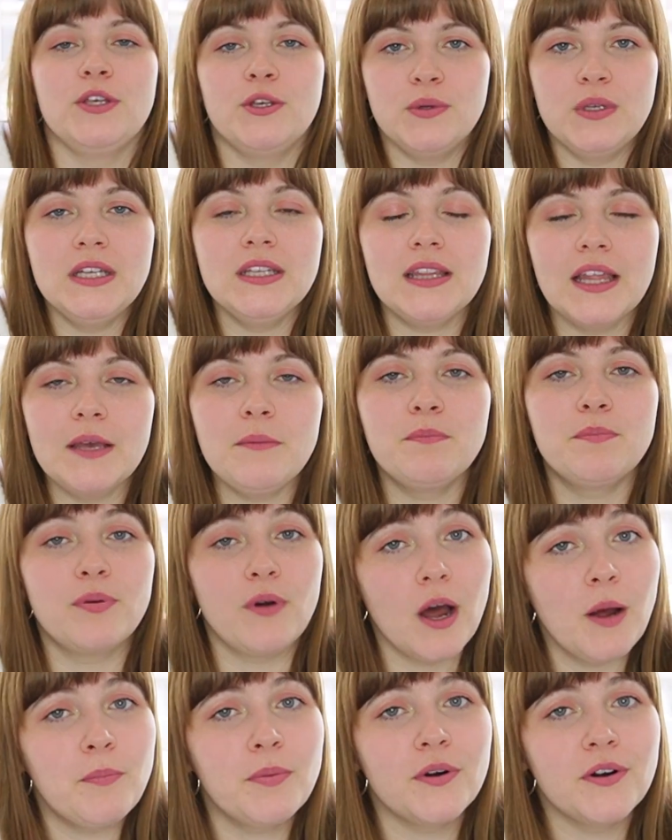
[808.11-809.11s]
You need like
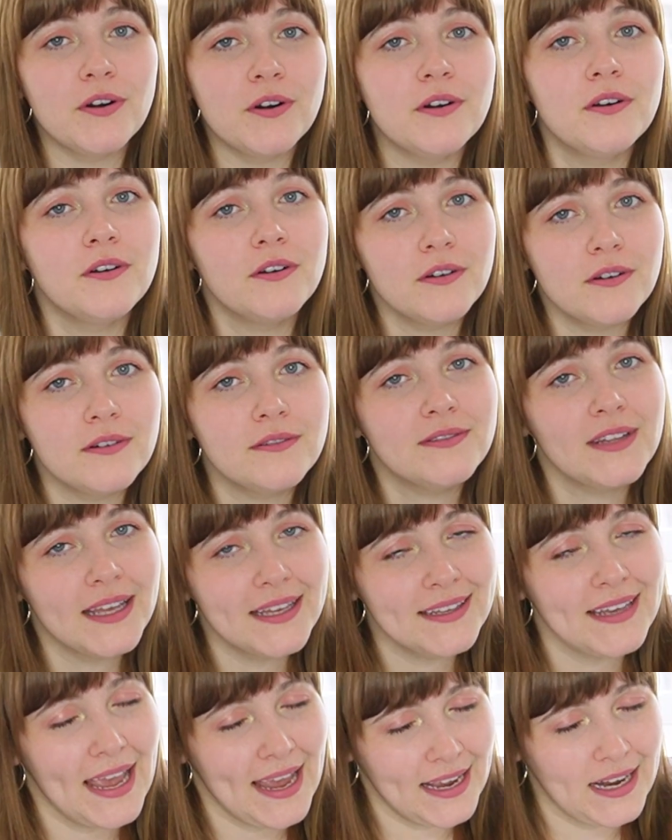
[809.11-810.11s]
proper,
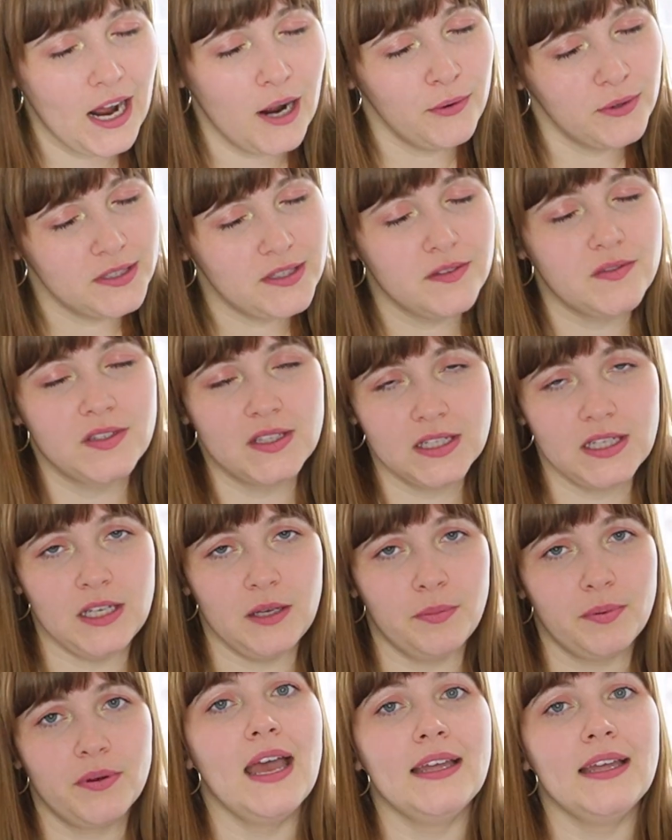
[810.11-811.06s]
like eight hours of sleep.